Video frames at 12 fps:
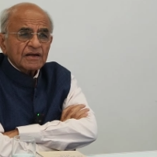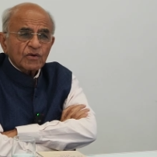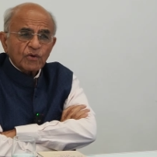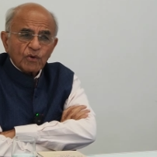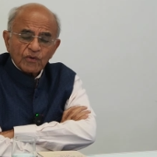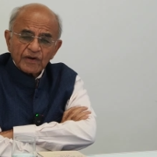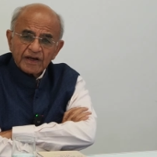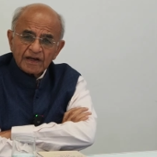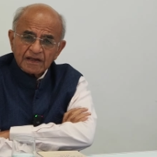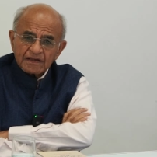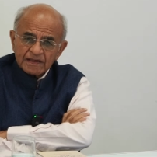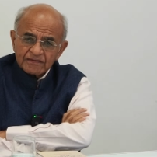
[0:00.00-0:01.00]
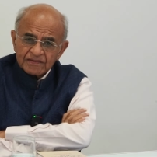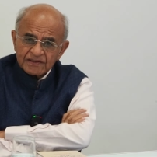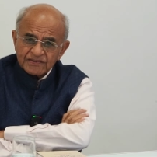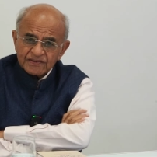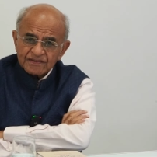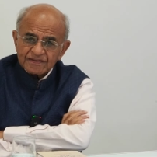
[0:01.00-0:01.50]
Korea had
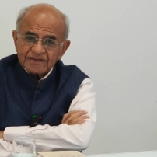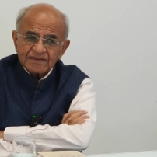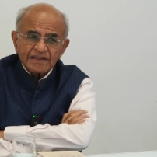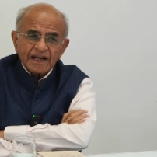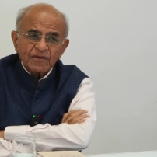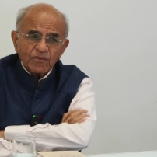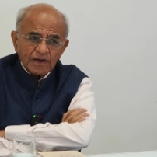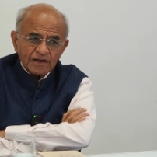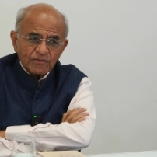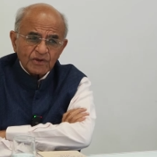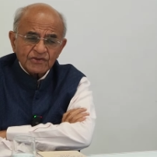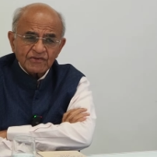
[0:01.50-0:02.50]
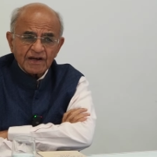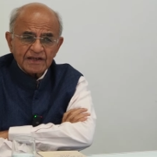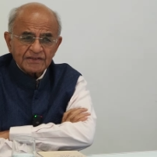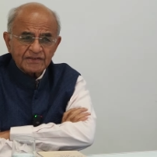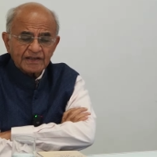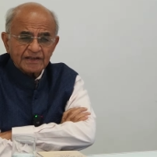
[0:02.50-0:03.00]
risen, Taiwan was
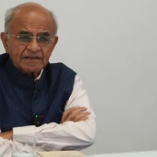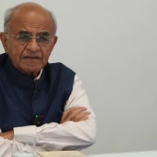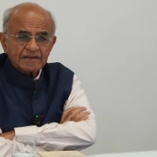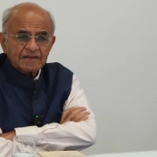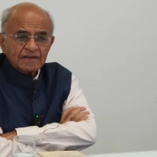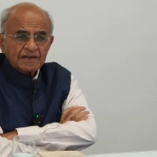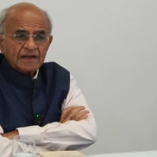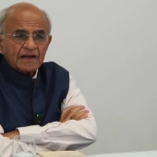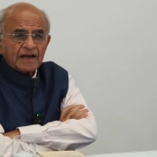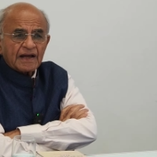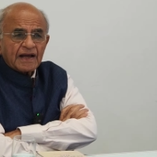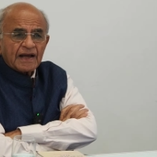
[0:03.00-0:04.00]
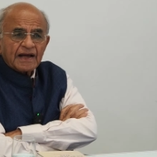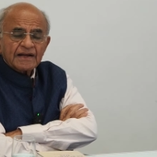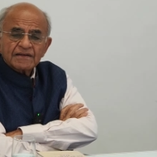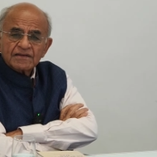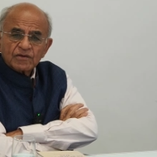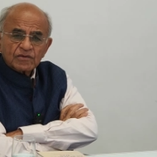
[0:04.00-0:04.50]
rising,
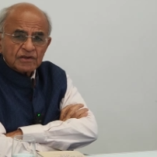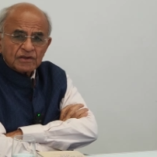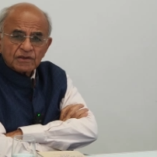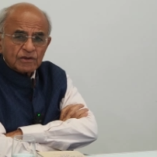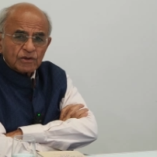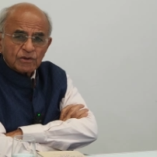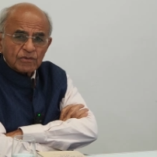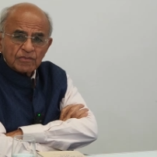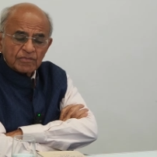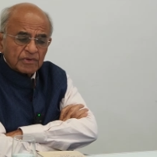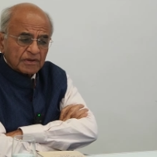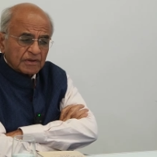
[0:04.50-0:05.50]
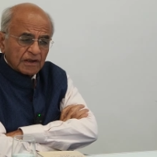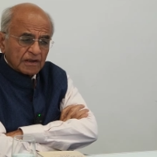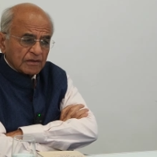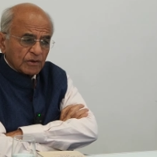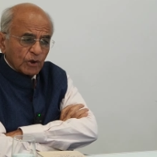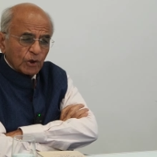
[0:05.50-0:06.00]
and the
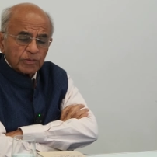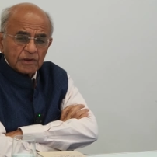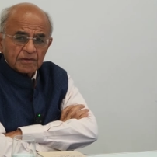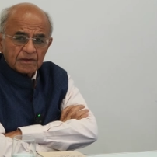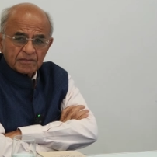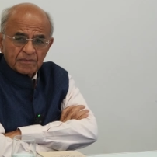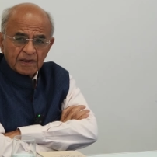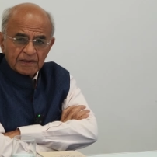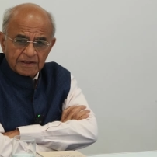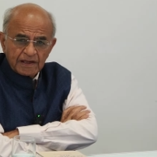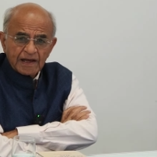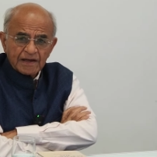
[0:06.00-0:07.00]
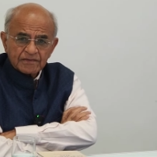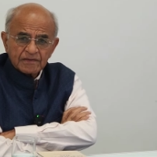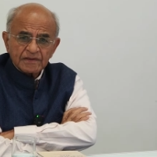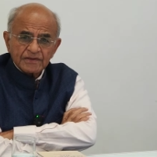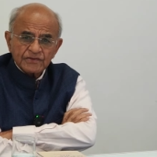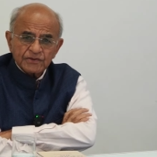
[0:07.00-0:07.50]
global
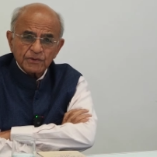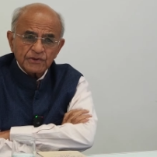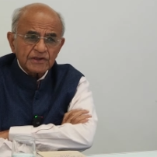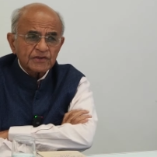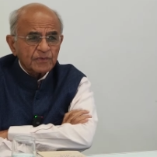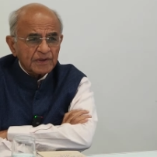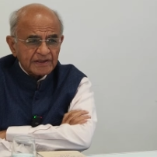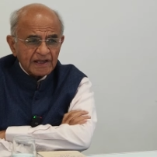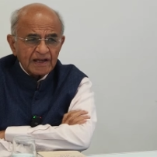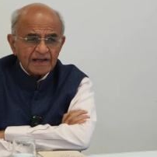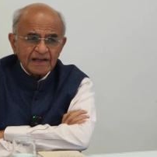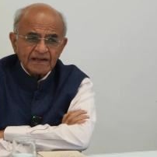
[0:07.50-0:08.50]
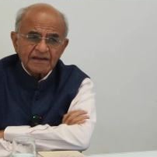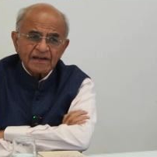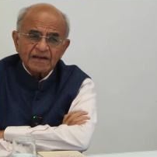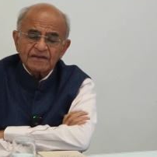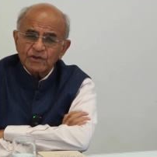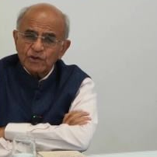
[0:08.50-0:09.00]
multilateral institutions were telling
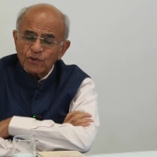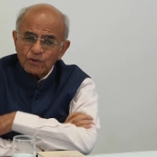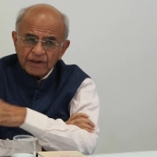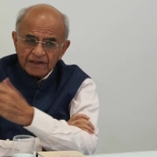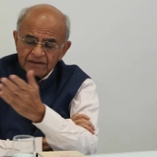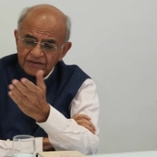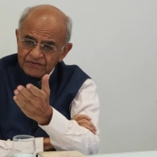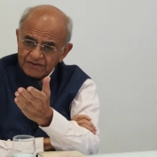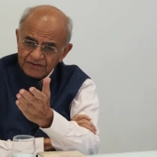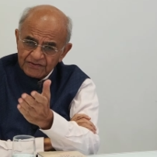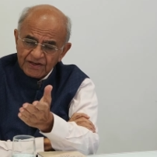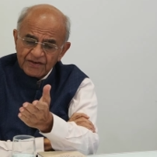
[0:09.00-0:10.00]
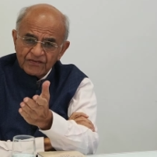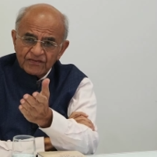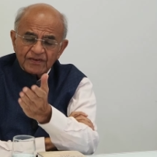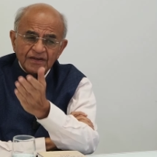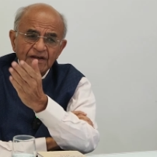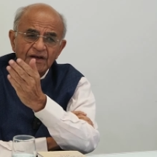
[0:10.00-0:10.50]
India to look at the success
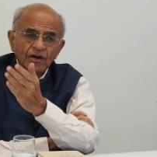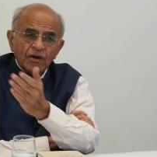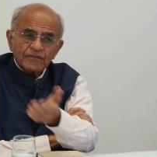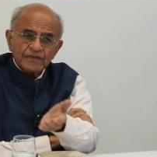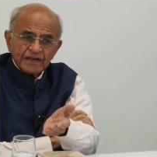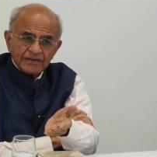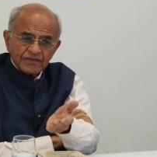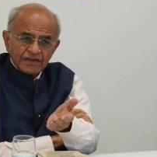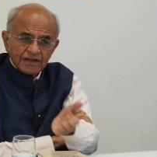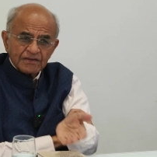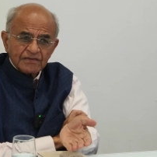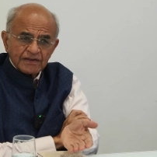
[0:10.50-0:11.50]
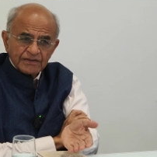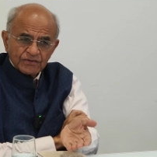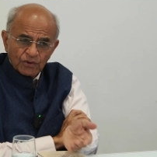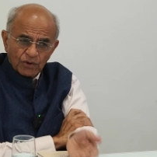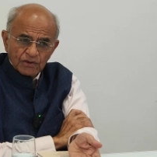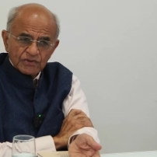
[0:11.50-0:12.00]
of these countries
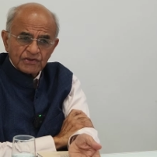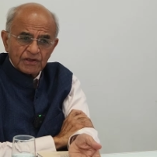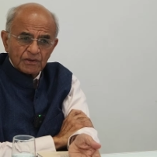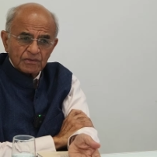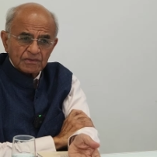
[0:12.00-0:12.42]
also.